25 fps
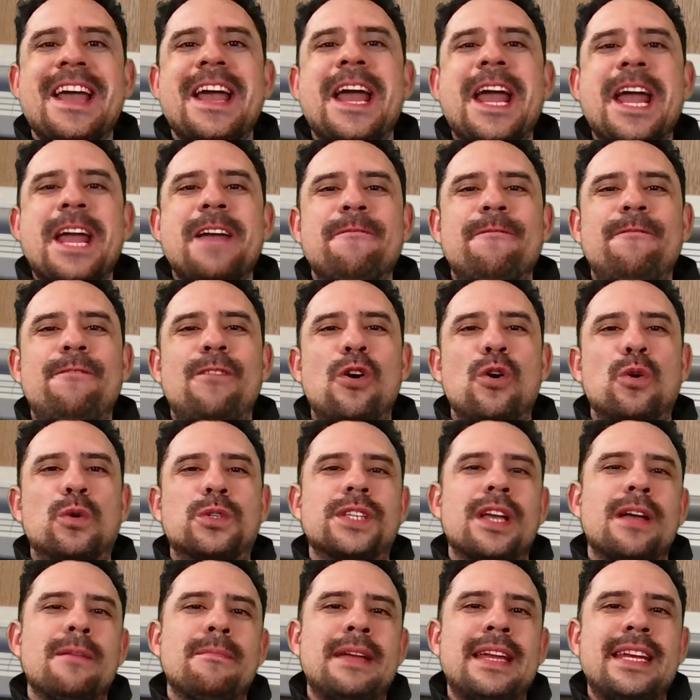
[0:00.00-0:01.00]
Hey folks,
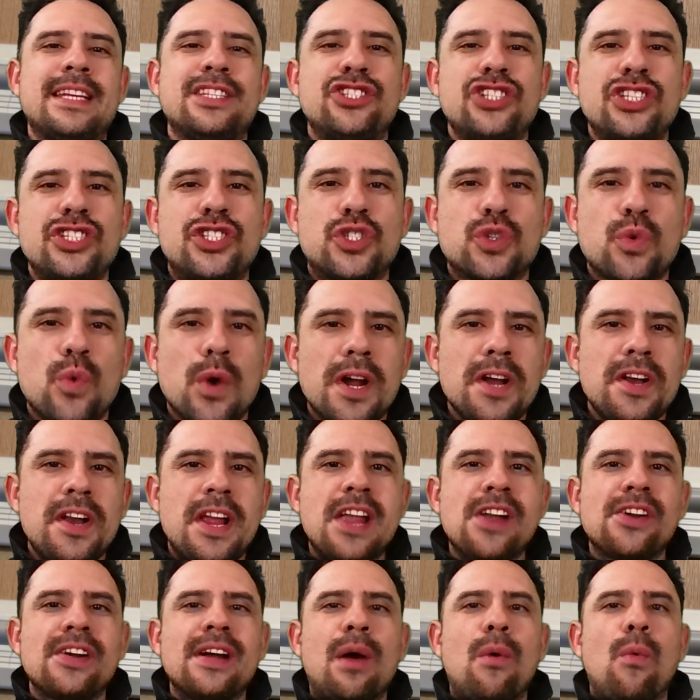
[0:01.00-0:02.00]
I'm AG Squared
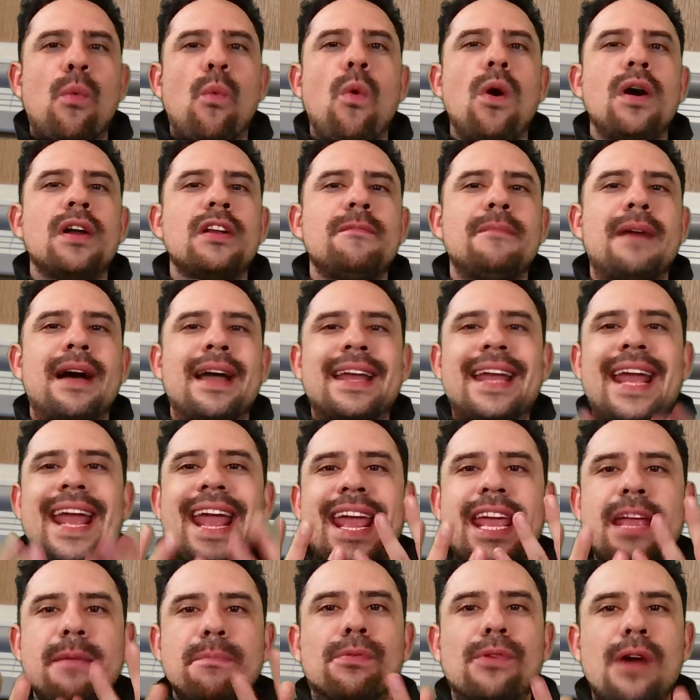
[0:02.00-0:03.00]
here at one of my
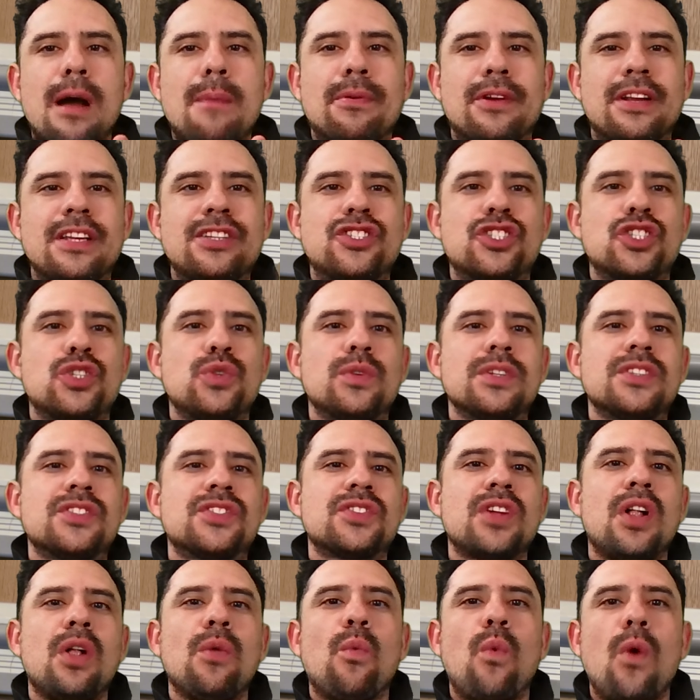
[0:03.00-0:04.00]
8 properties to
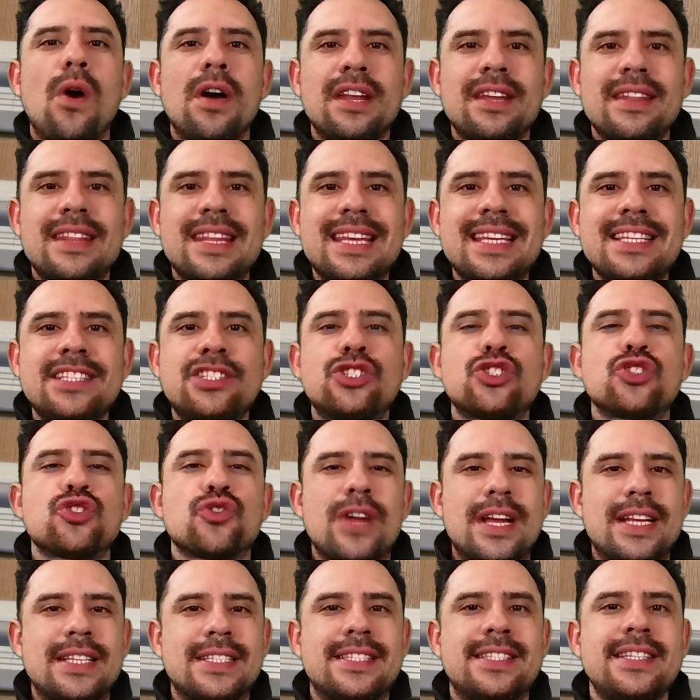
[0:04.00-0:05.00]
install one of these
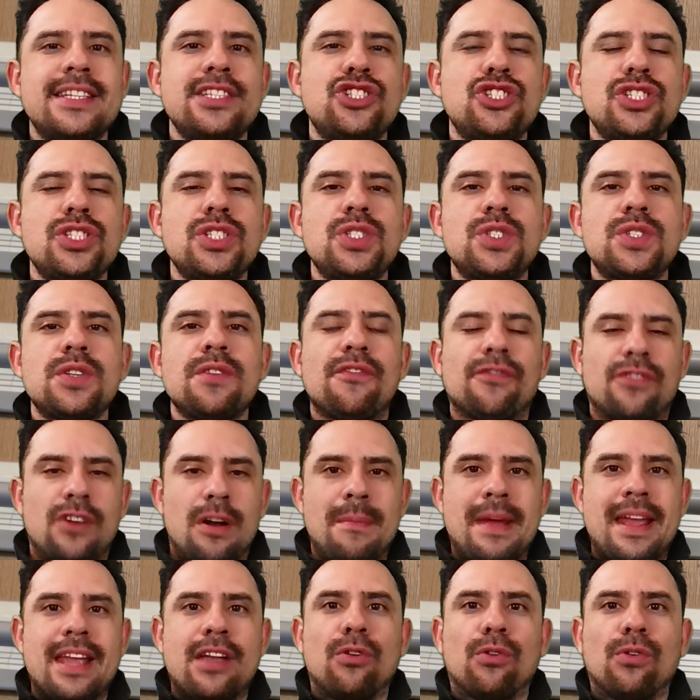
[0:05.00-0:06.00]
transitions
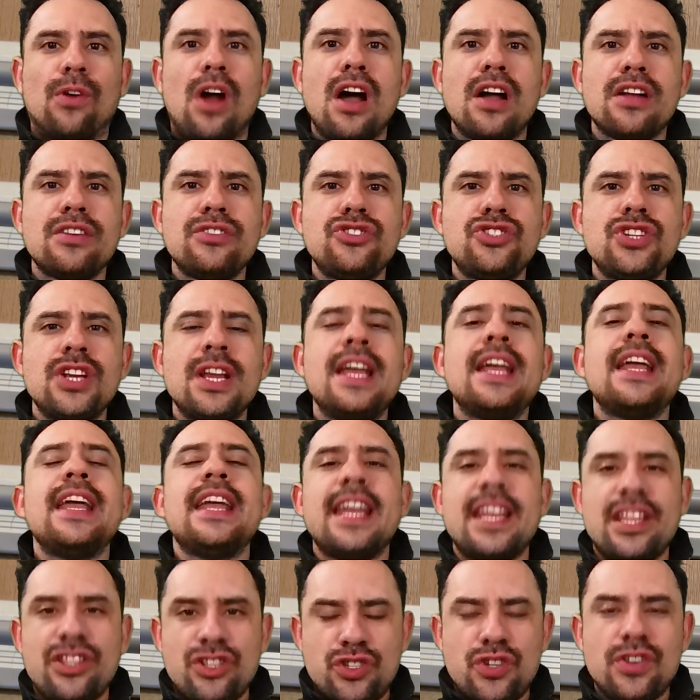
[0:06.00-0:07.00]
from a garage
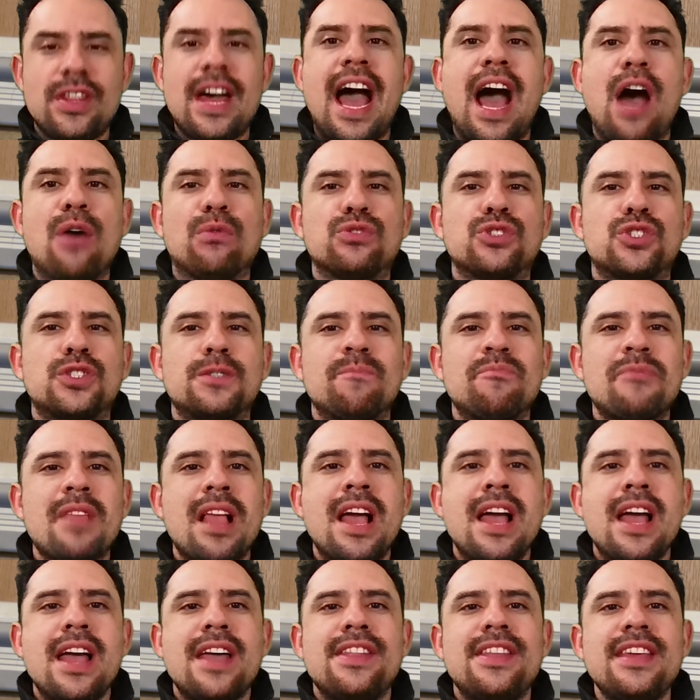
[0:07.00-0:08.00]
into the house.
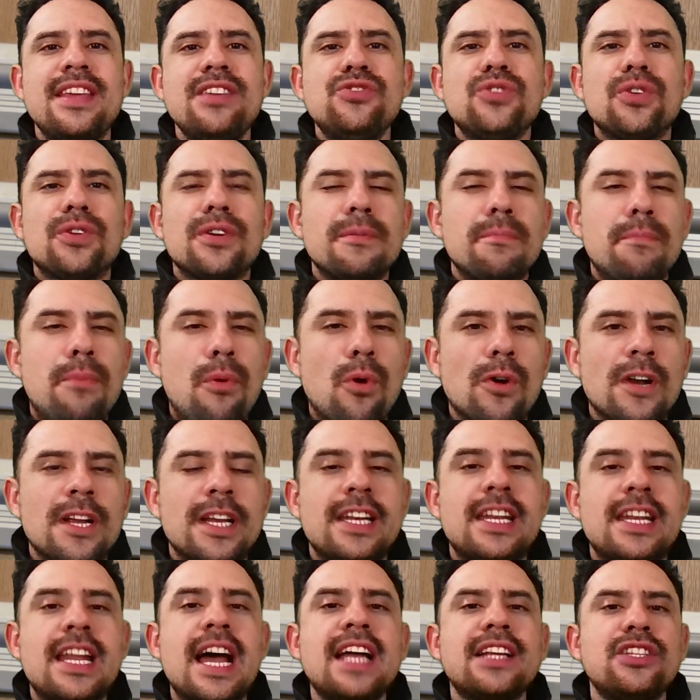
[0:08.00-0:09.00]
These are
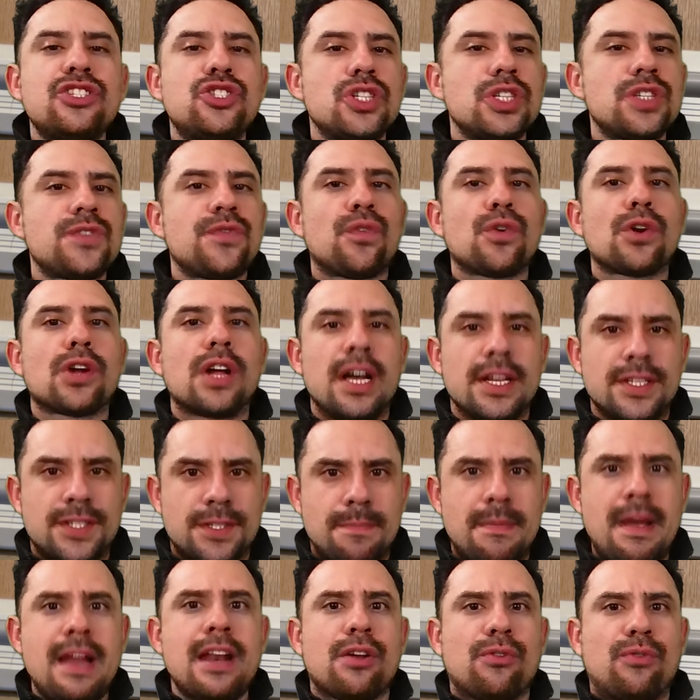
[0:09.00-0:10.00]
important not just for
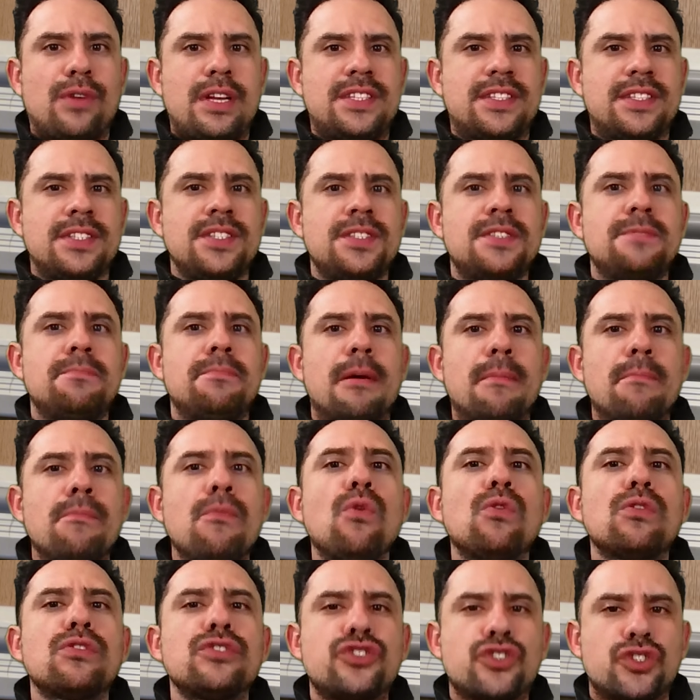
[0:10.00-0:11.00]
cosmetic reasons, but
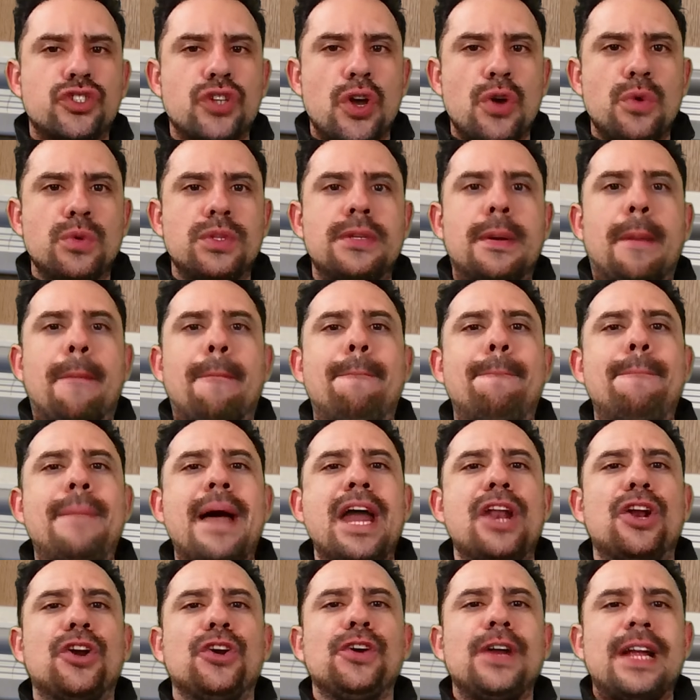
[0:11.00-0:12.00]
more so to
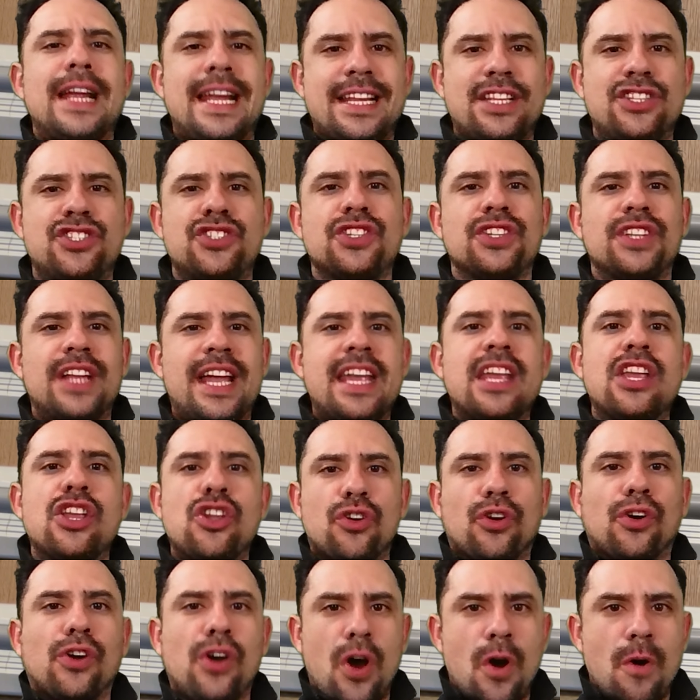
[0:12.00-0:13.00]
better insulate
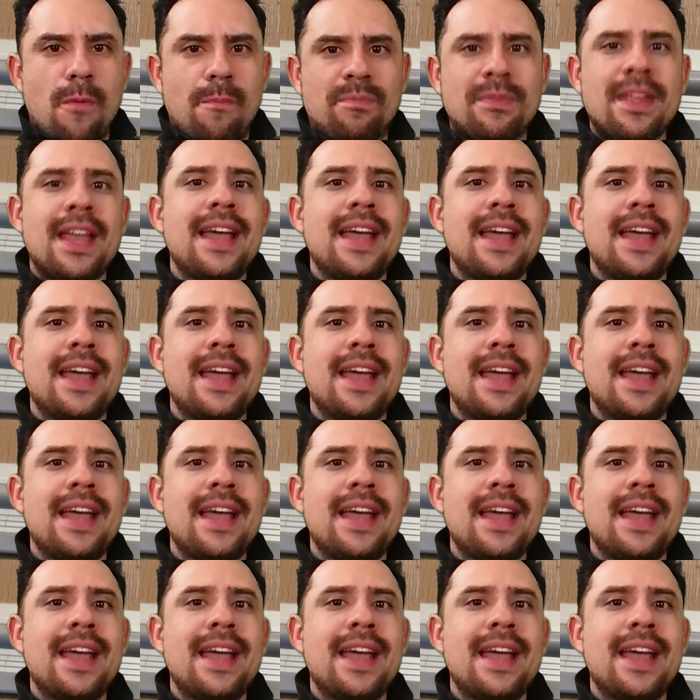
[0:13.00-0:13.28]
your home,